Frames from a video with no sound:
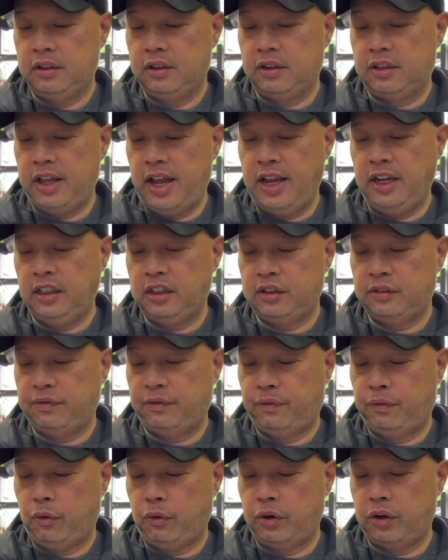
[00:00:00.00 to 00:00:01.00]
Thanks
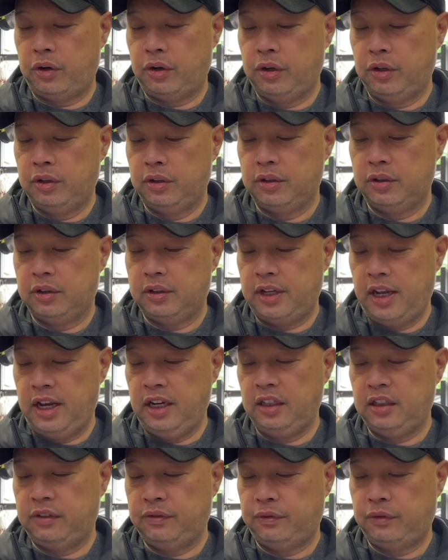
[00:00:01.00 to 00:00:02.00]
for
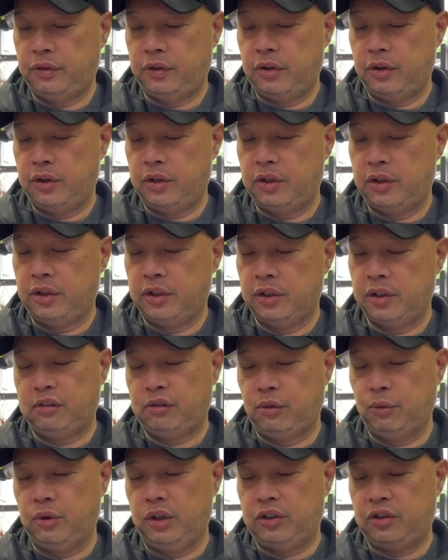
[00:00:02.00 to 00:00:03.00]
thanks for
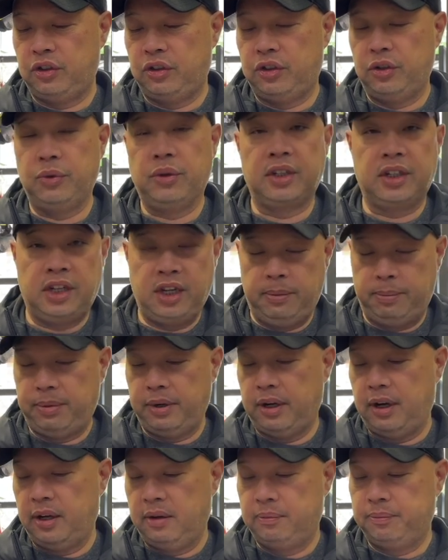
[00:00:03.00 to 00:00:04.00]
for what you do and keep
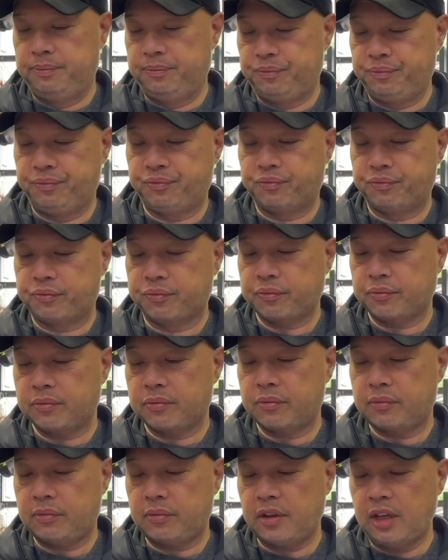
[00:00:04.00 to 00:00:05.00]
it up.
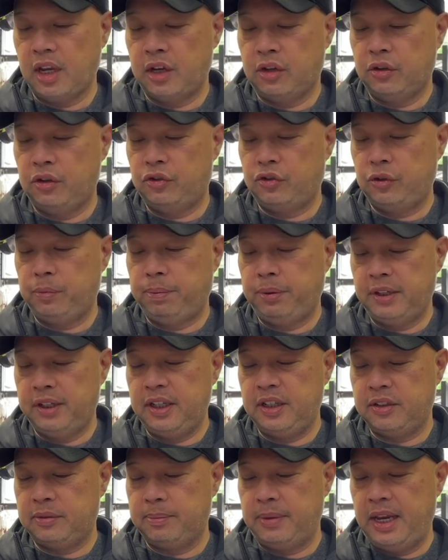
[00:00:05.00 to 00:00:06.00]
Could you
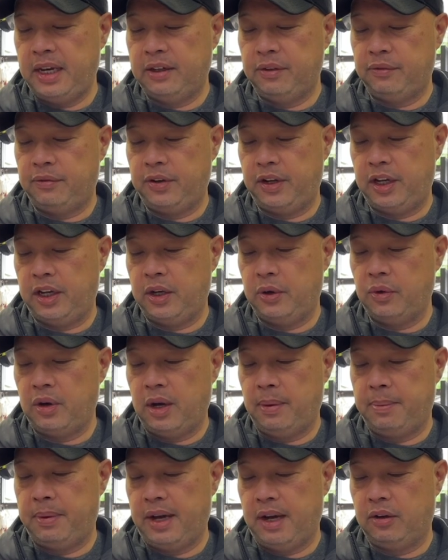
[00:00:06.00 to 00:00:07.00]
please make a video
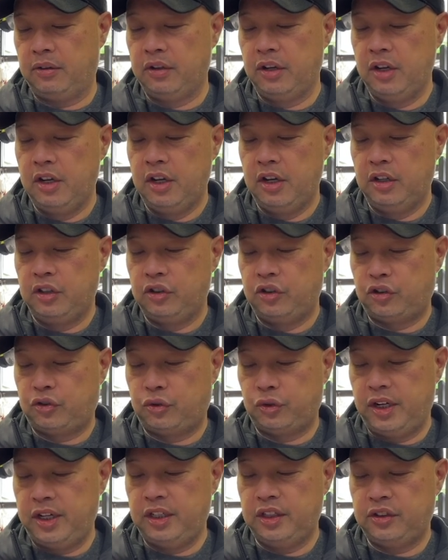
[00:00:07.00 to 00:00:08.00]
about
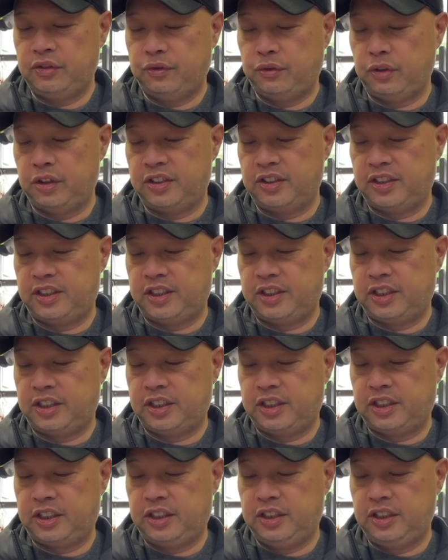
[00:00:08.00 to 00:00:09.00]
strings for
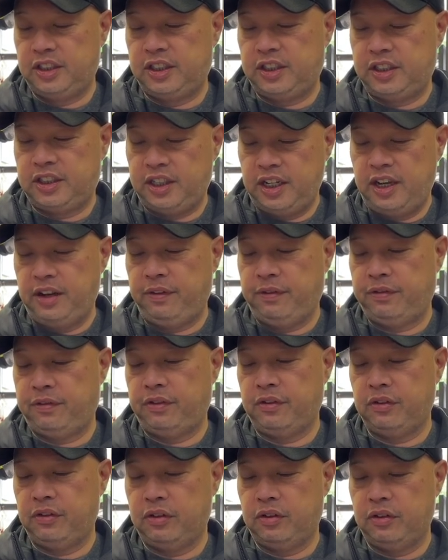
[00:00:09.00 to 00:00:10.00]

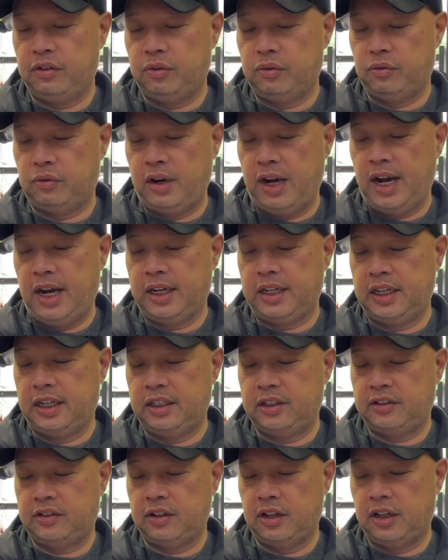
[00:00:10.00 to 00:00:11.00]
stiff
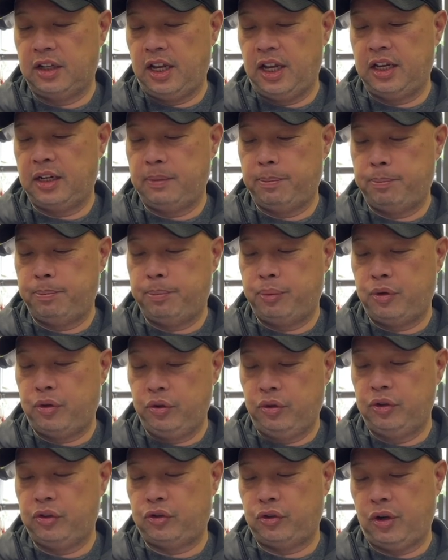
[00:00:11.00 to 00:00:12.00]
rackets like
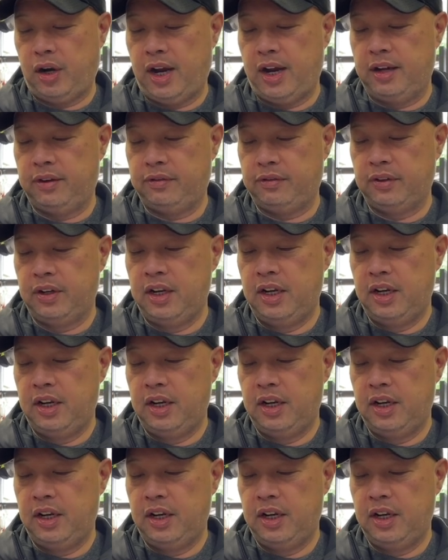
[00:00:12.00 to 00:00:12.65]
pure drive,